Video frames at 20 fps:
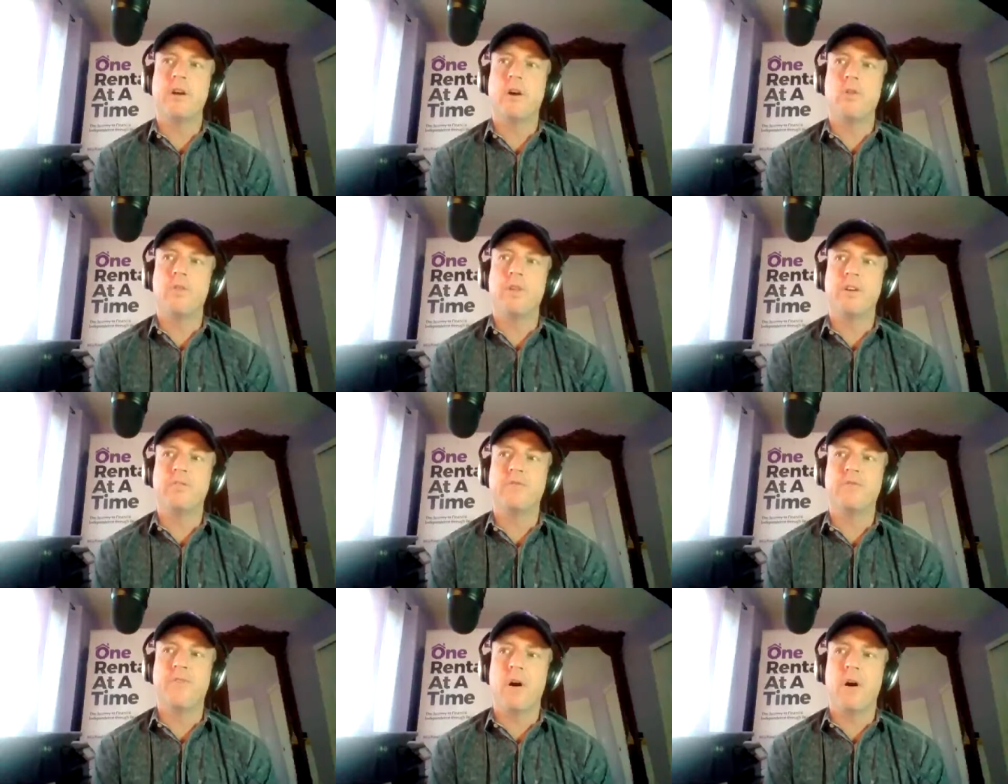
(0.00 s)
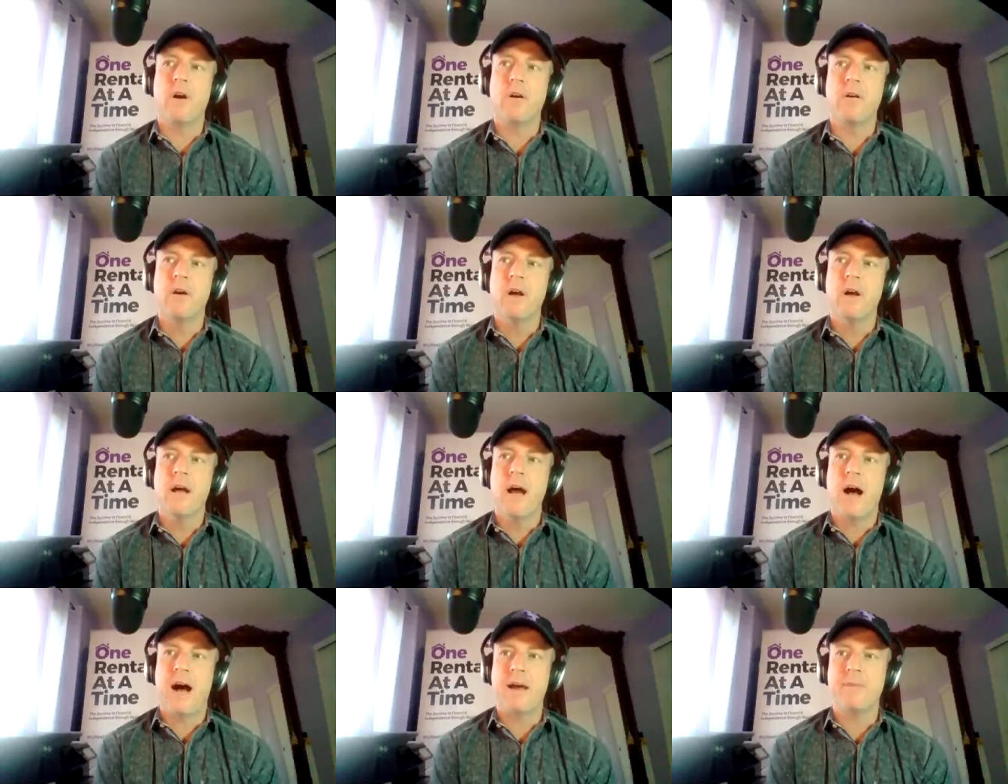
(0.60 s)
go this far
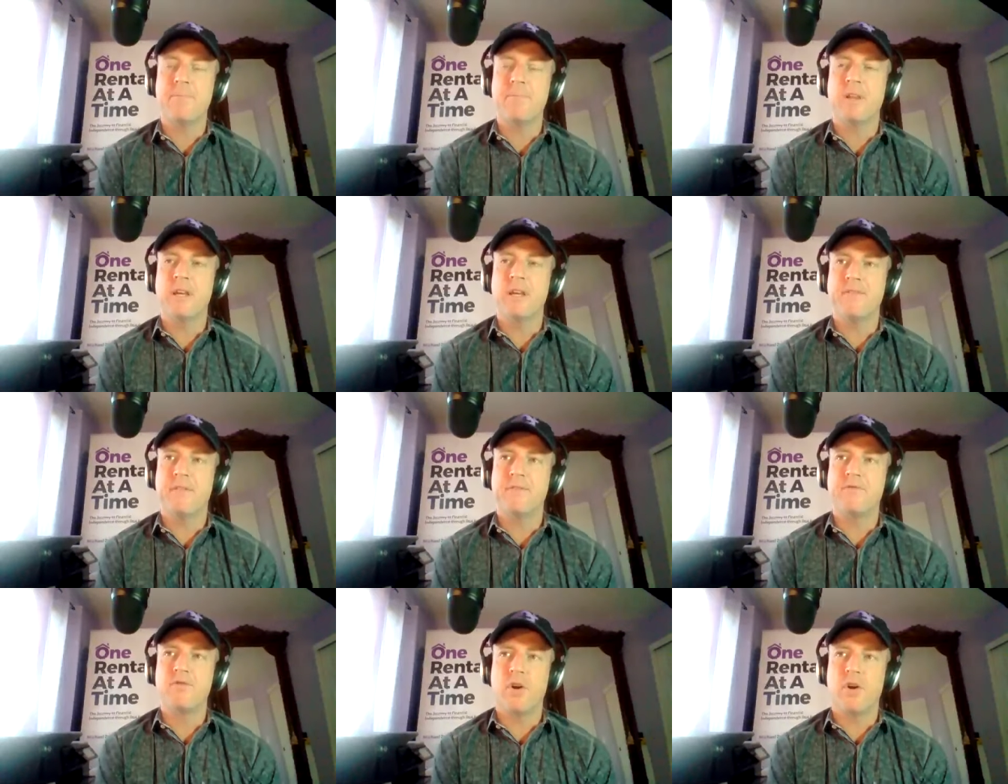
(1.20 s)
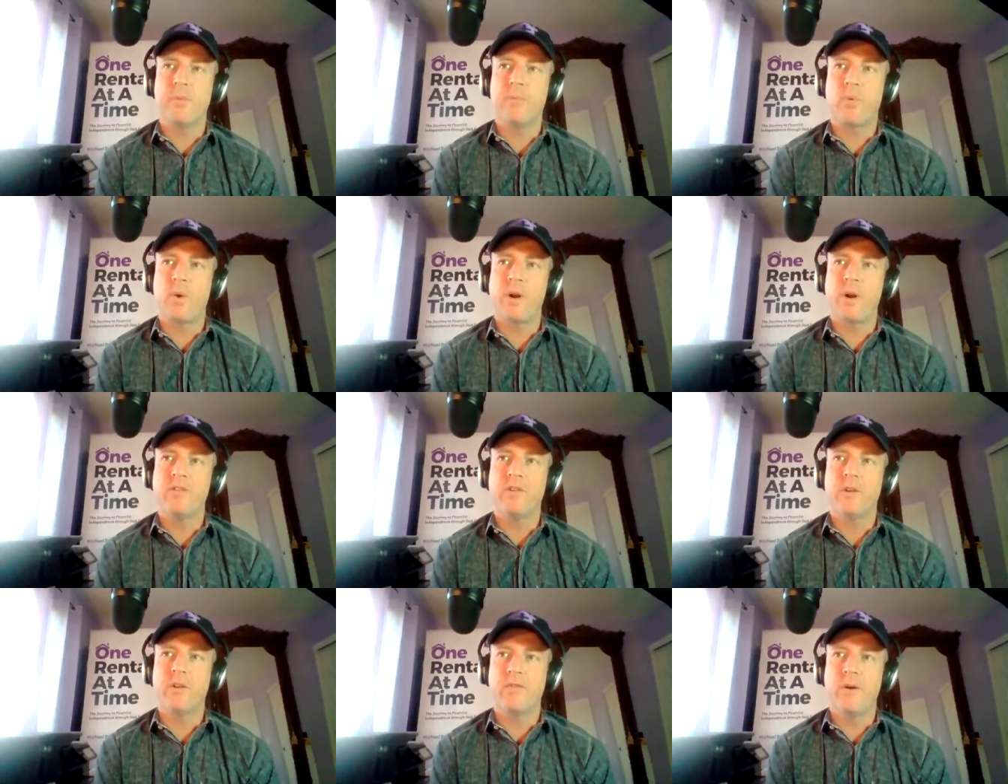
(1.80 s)
i believe if trump
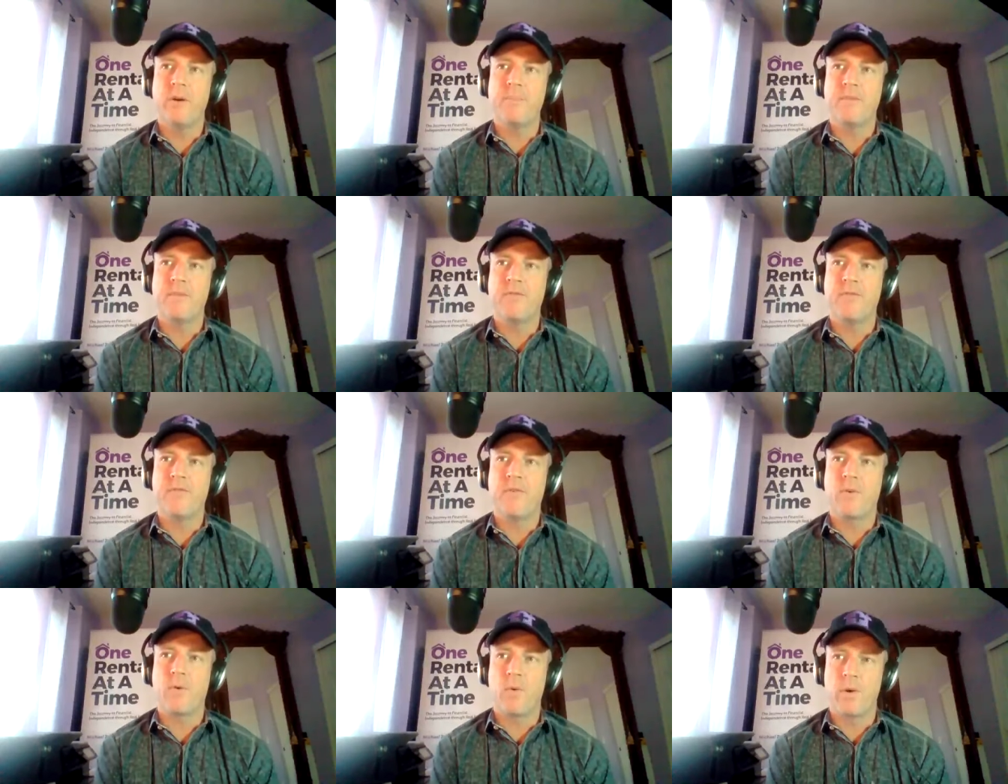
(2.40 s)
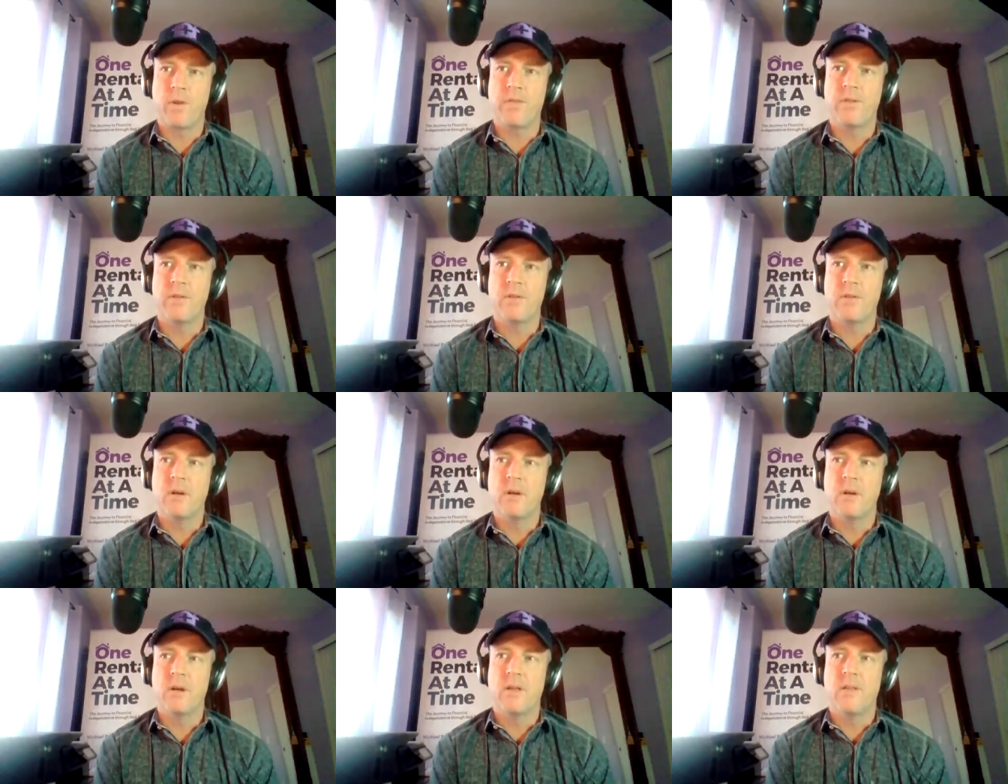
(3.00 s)
wins november 4th
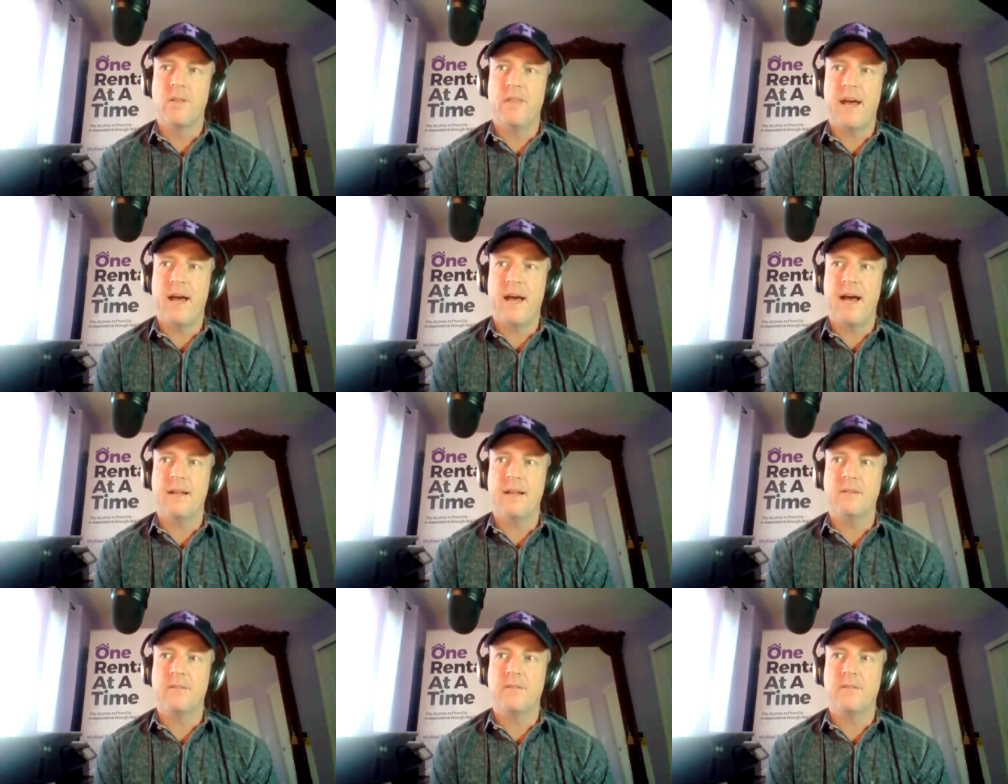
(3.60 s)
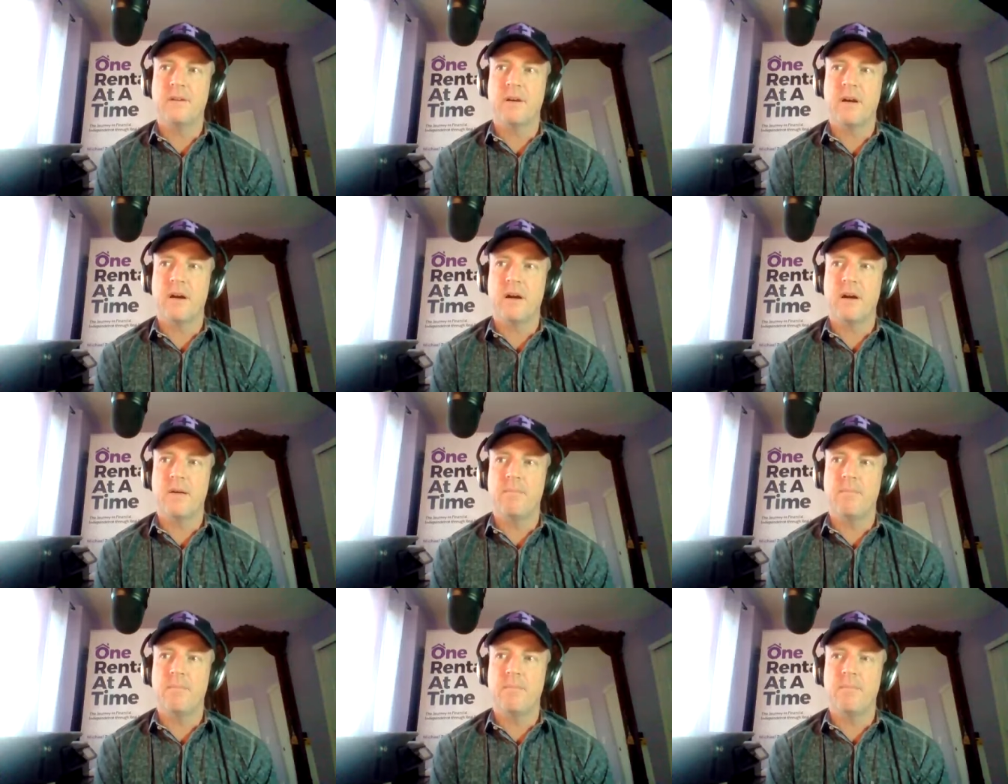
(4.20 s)
that
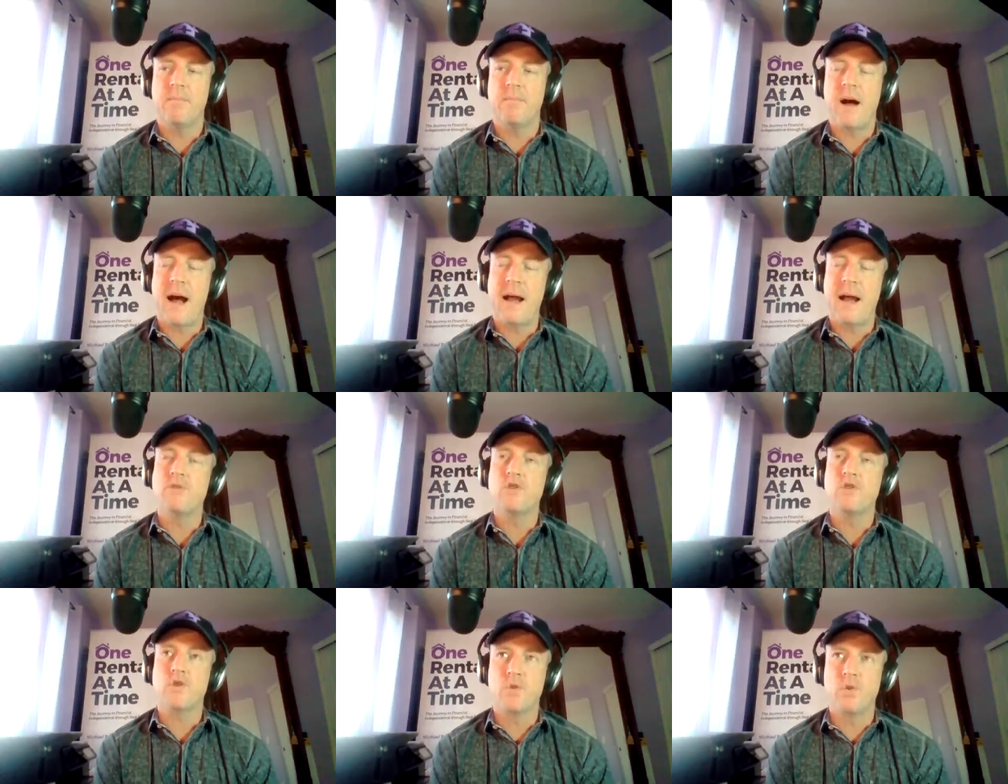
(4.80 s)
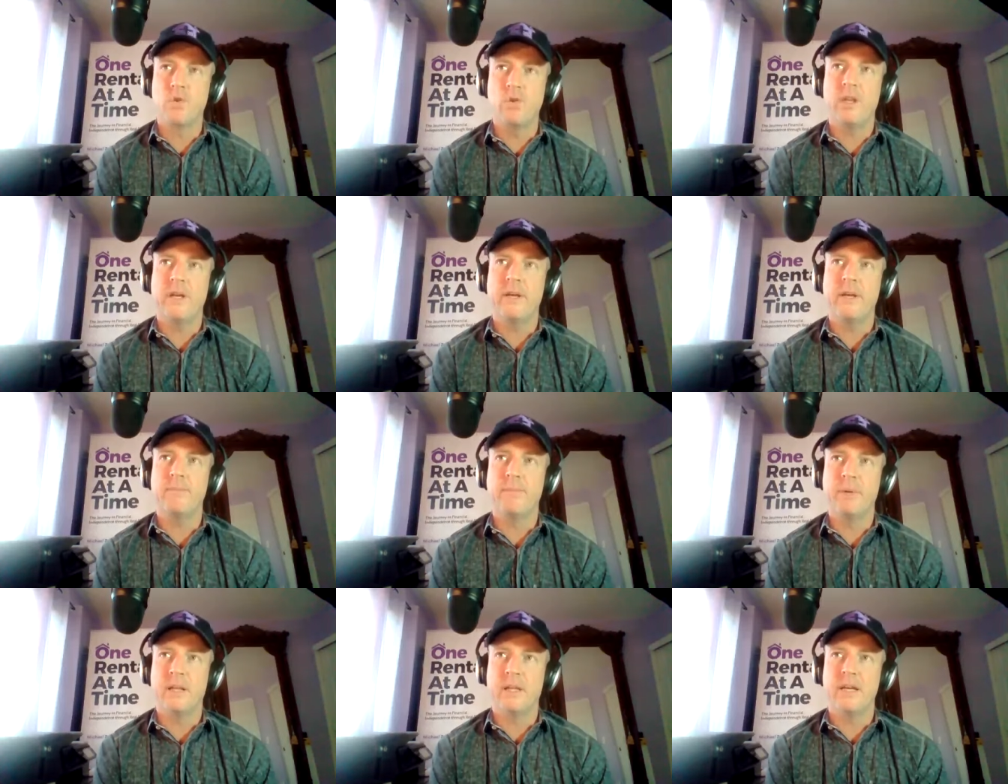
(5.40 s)
um, i
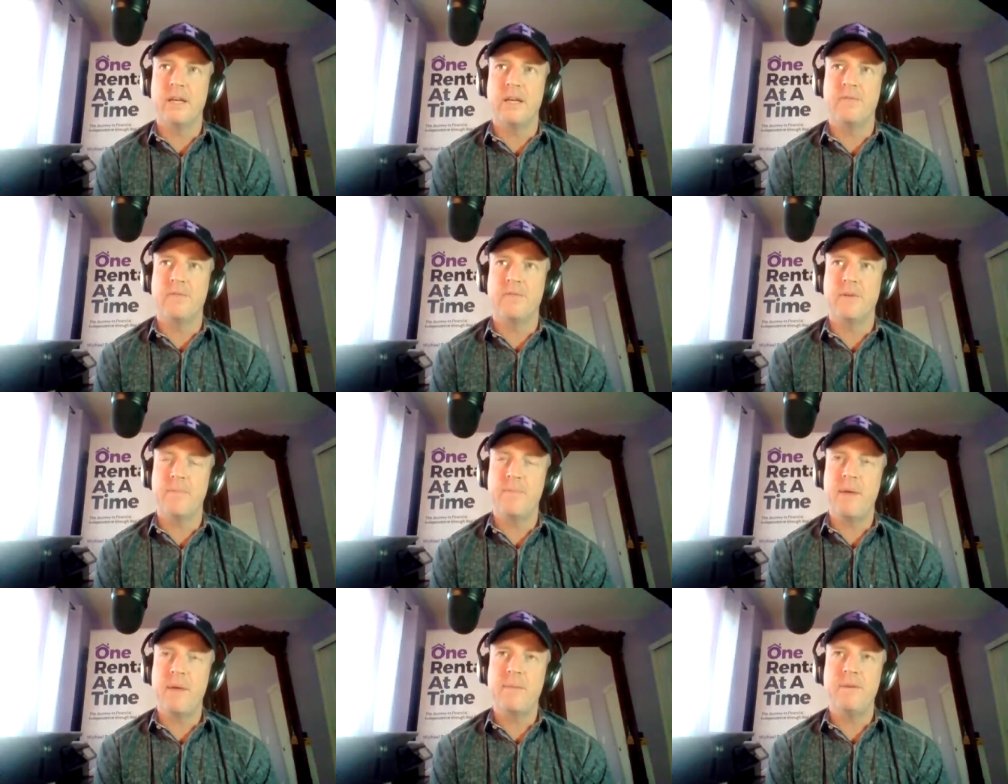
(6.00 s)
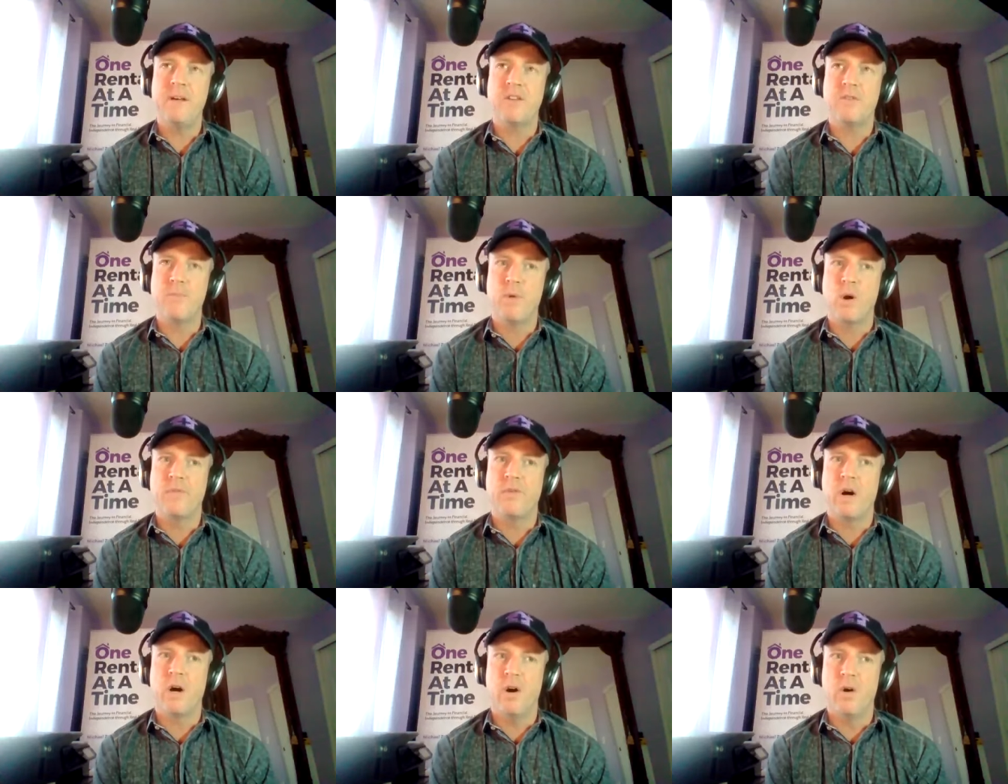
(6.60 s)
truly believe and maybe it's
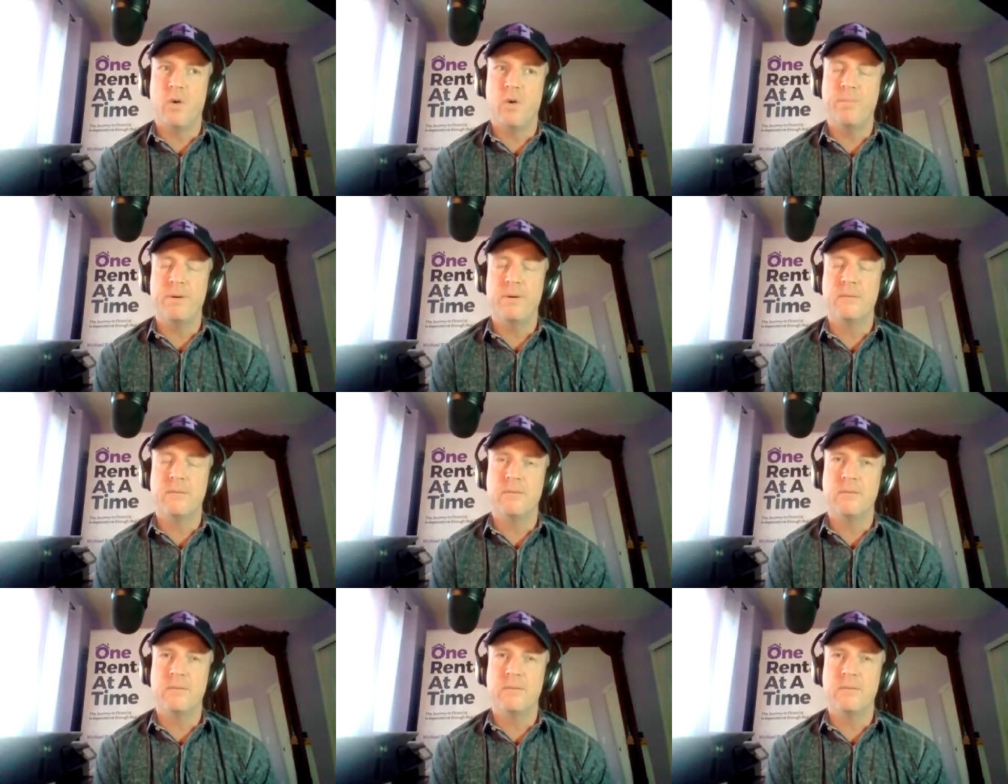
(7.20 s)
more of a hope